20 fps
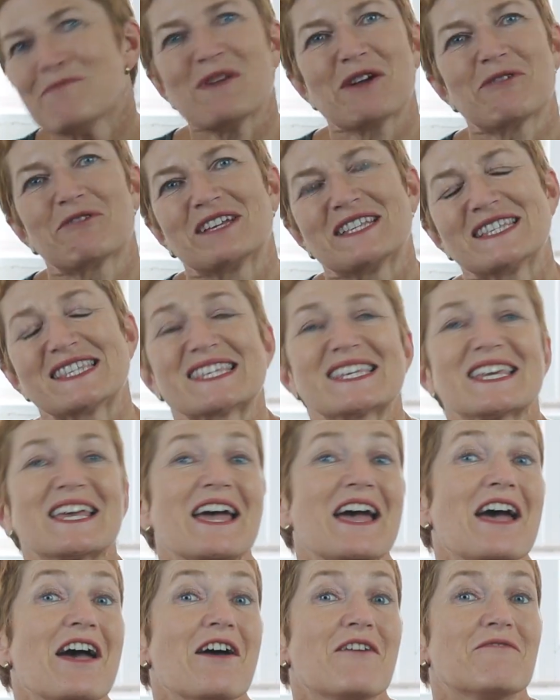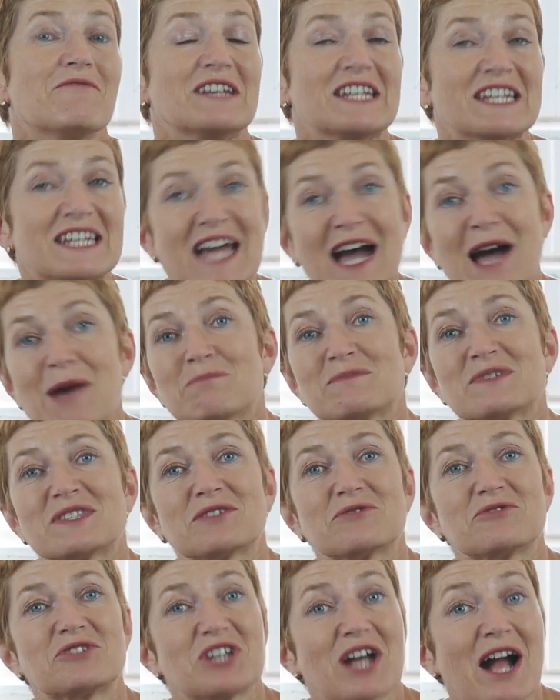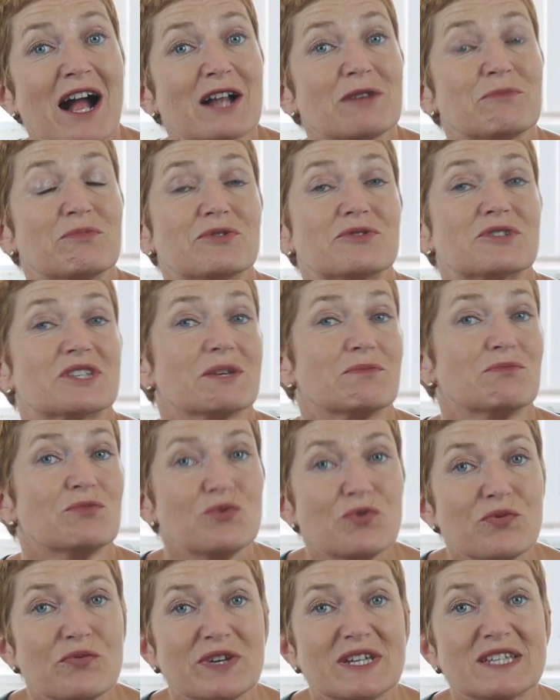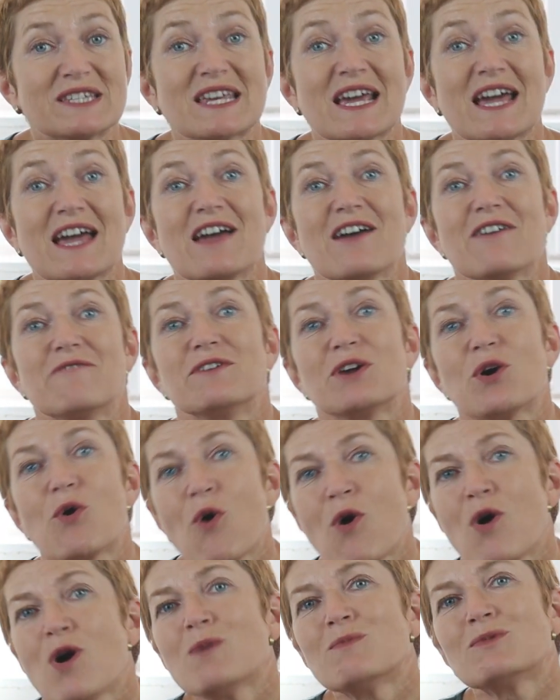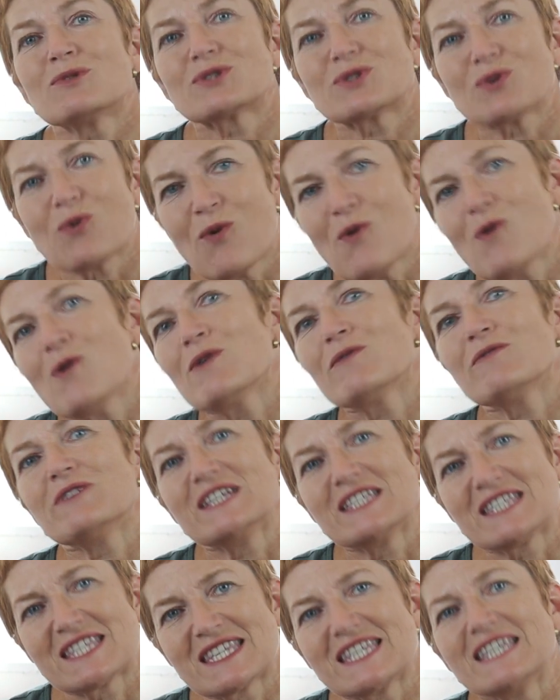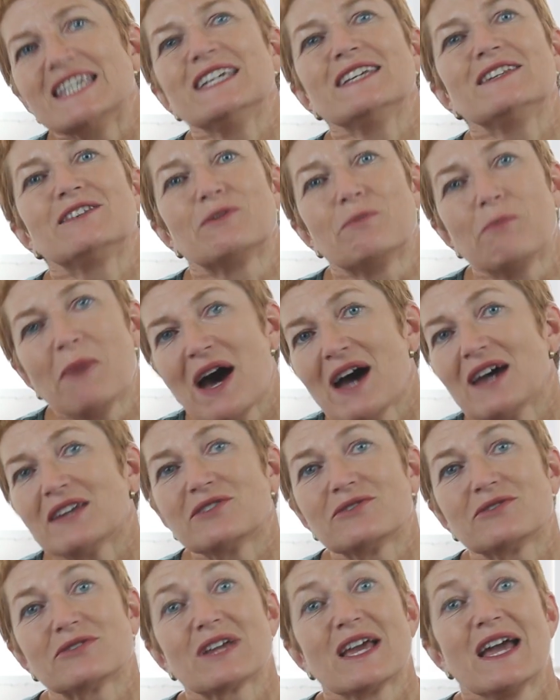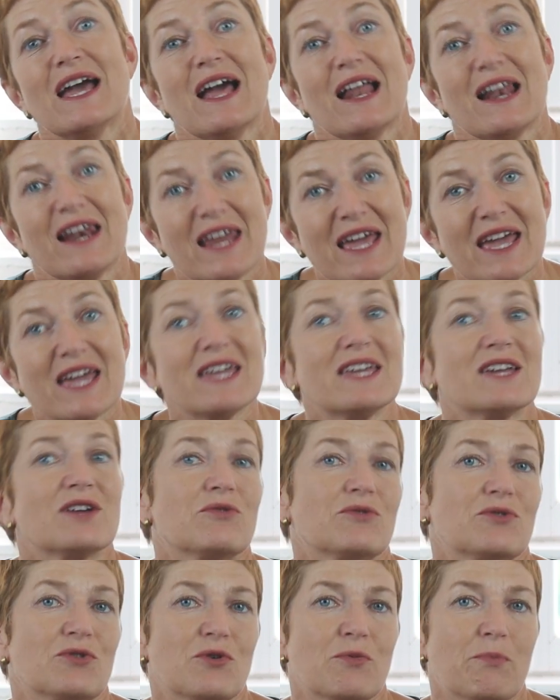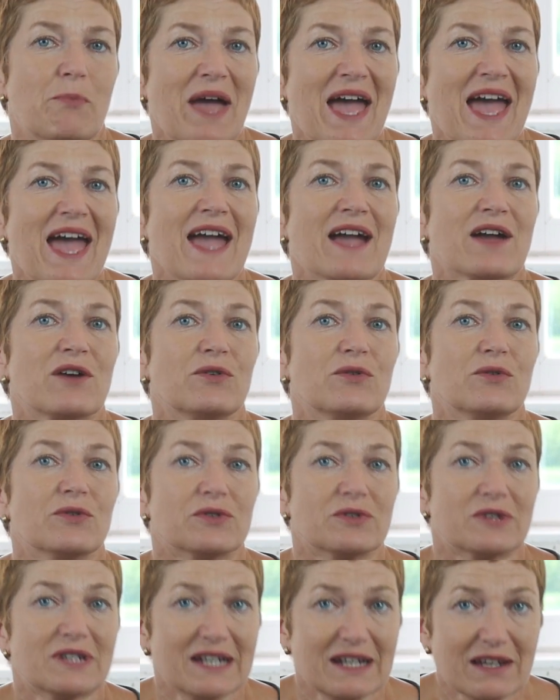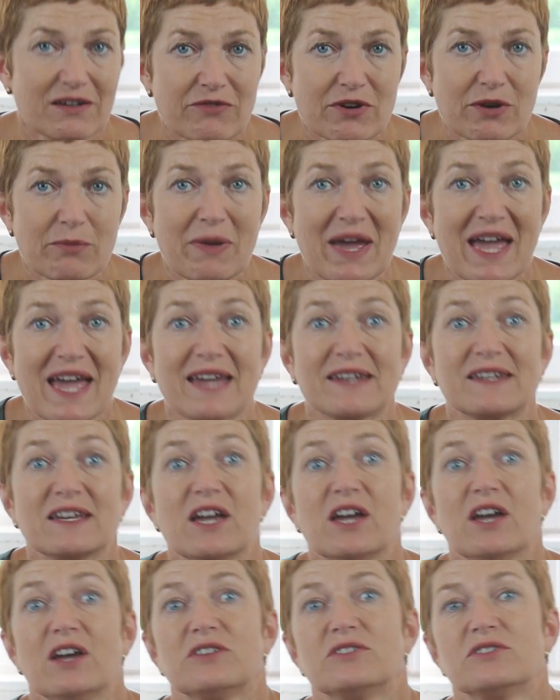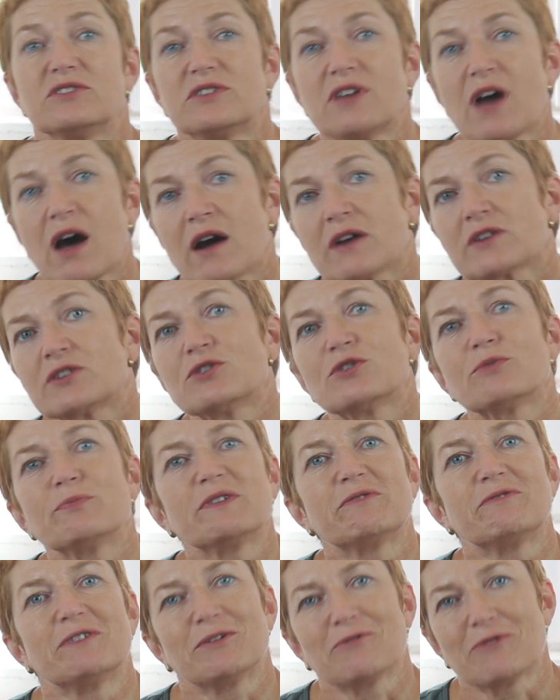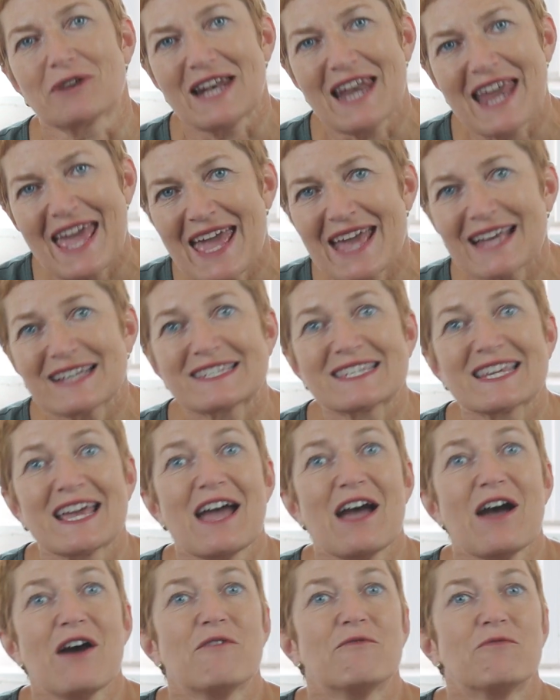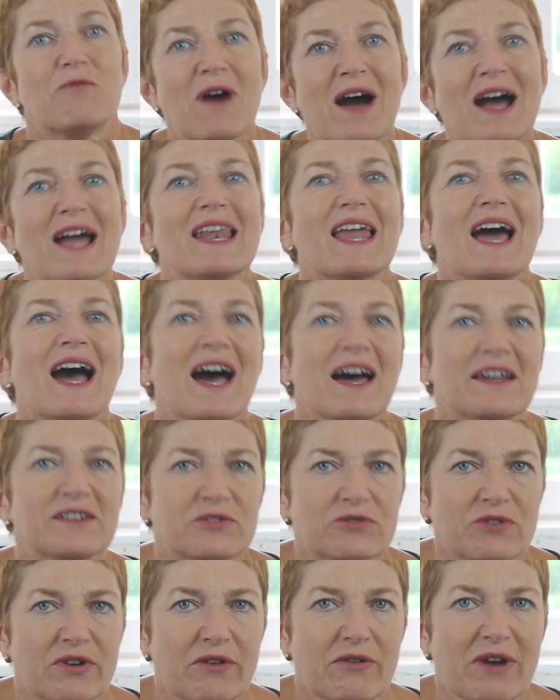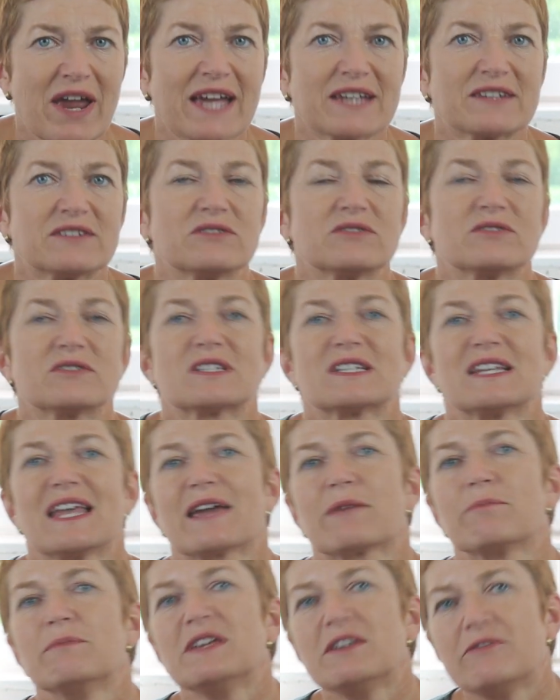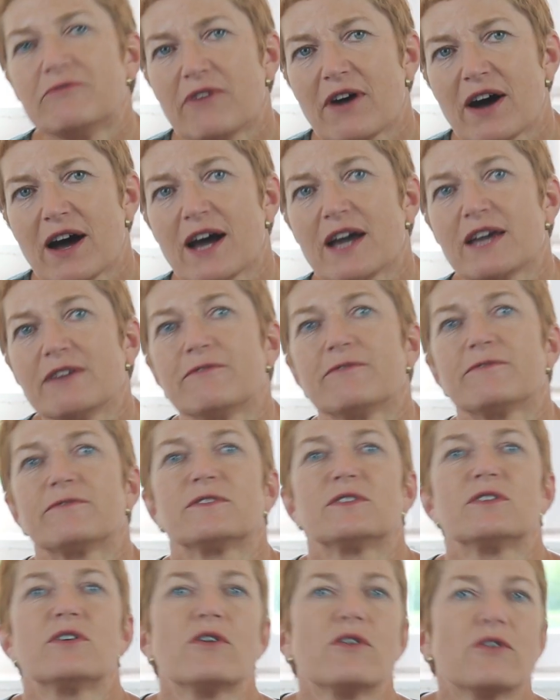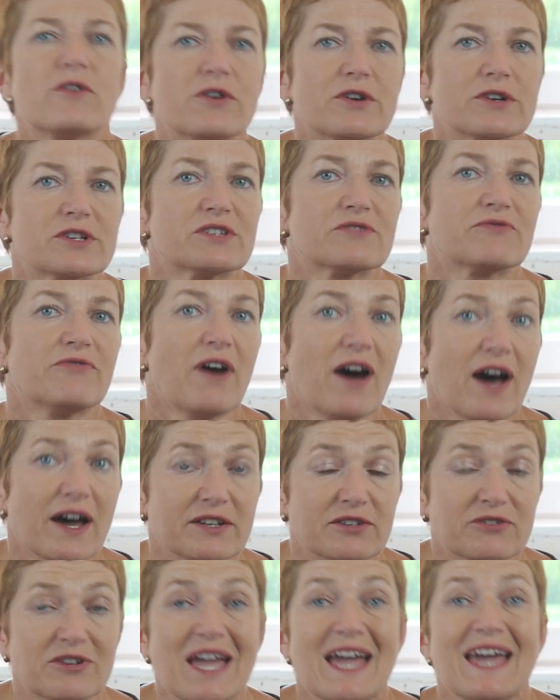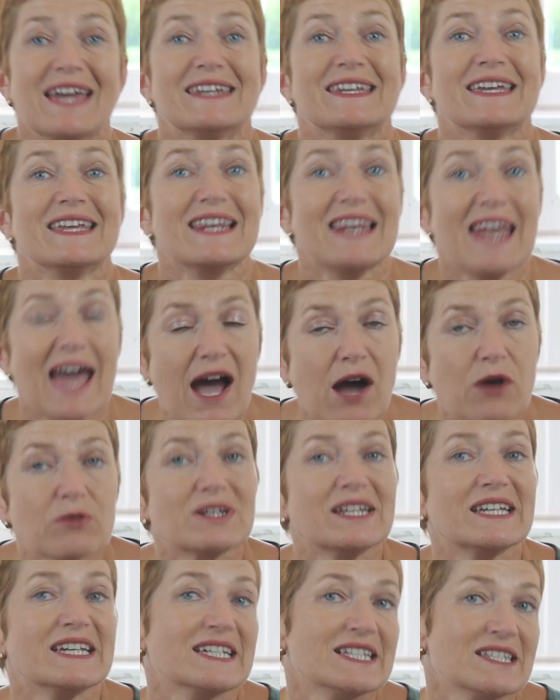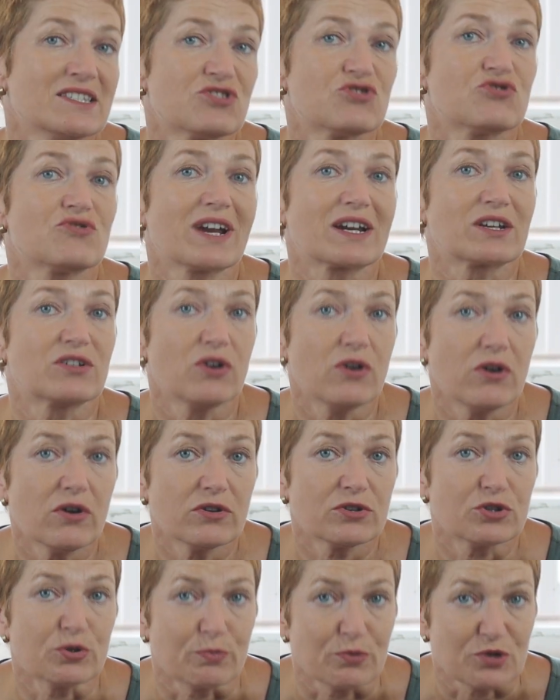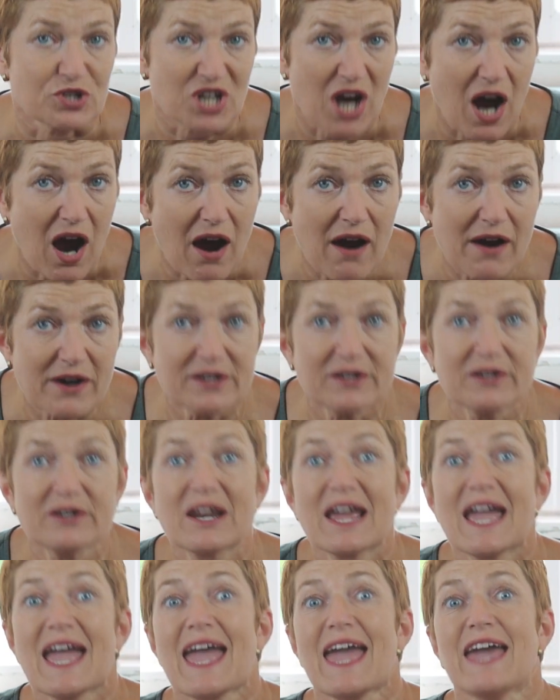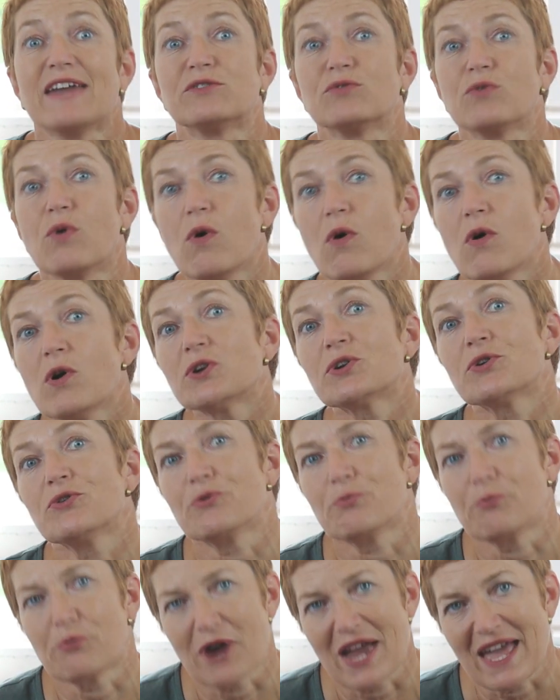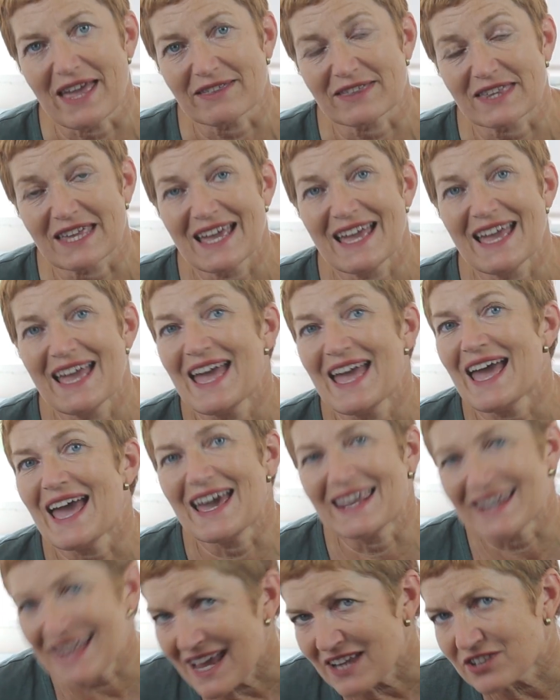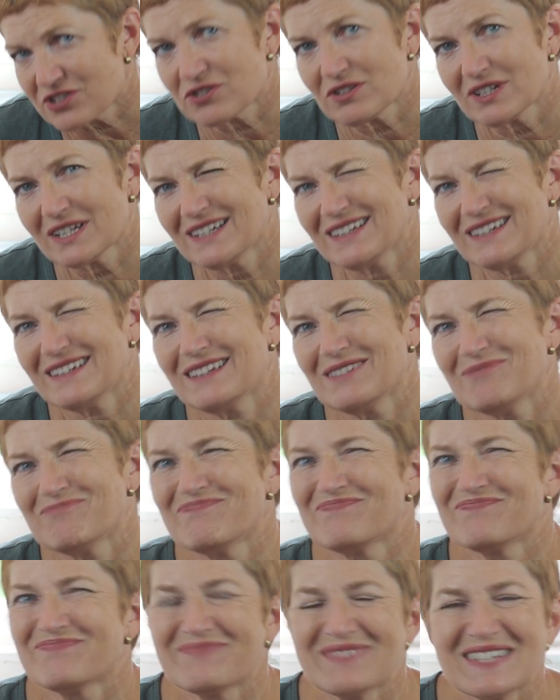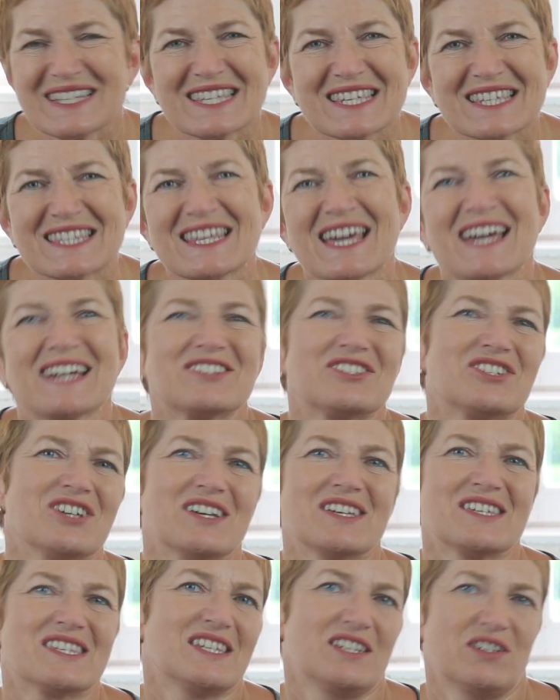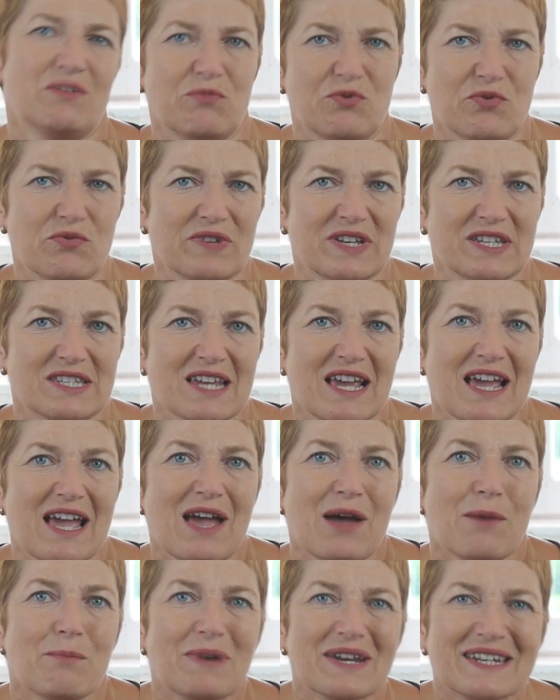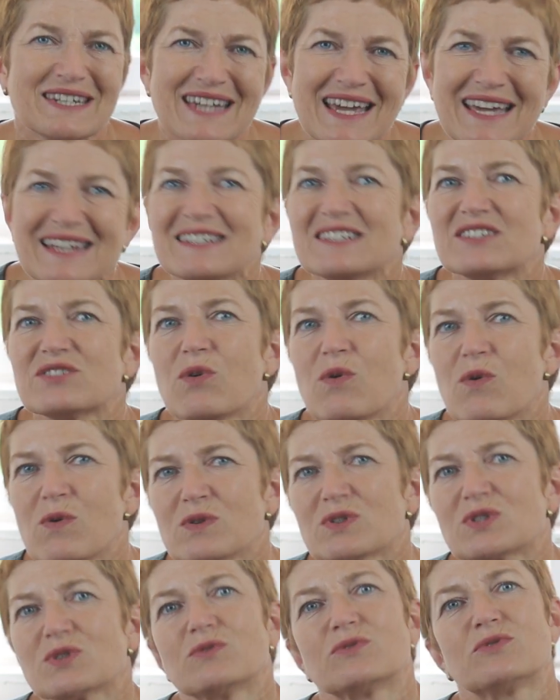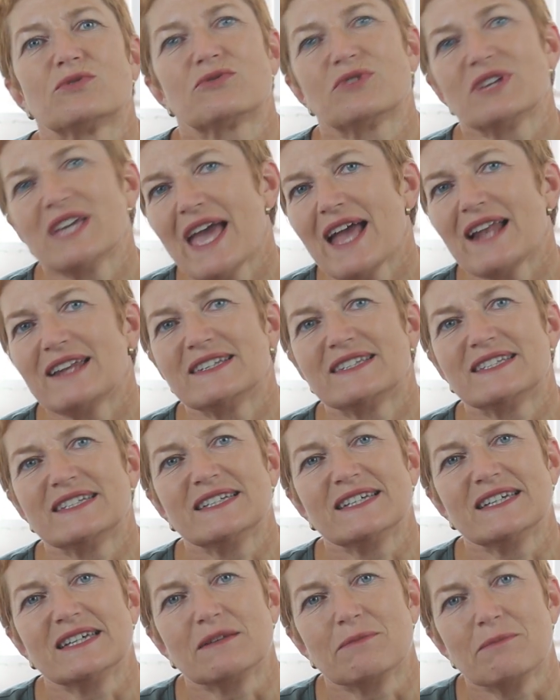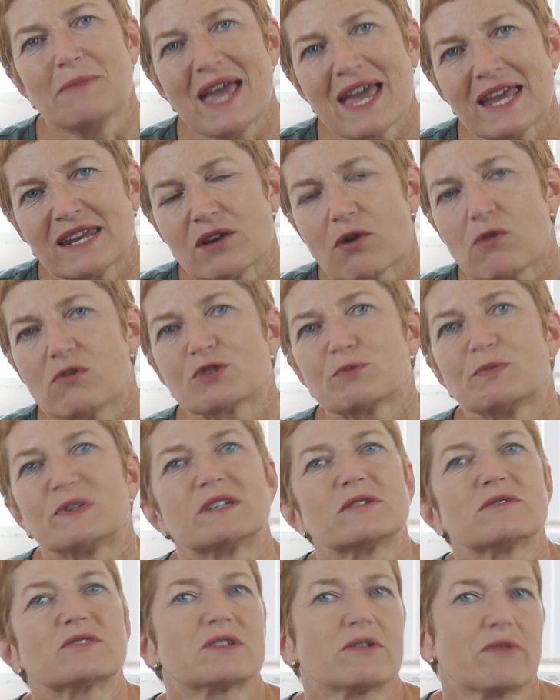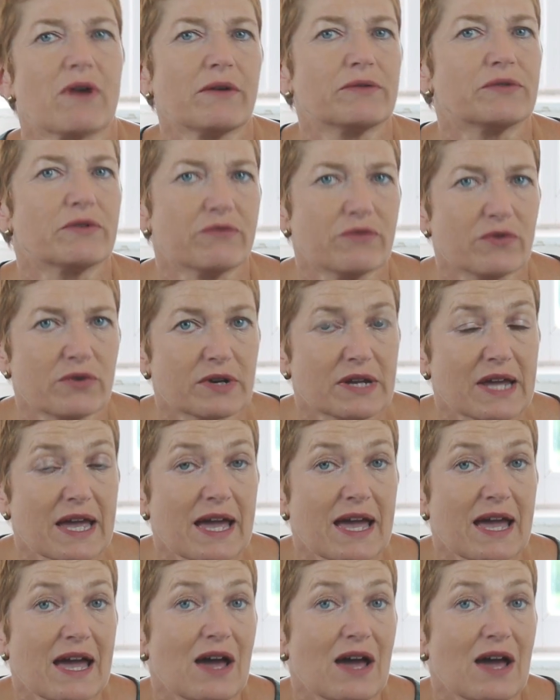parents, when it comes to childbirth in movies, we almost always see the mother laying on her back on the delivery bed, the doctor between her legs, while other characters like midwife, nurse, father, they loudly instruct her to push harder and to hold her breath. And actually, this is not just in the movies, but that is also the reality in many hospitals around the world.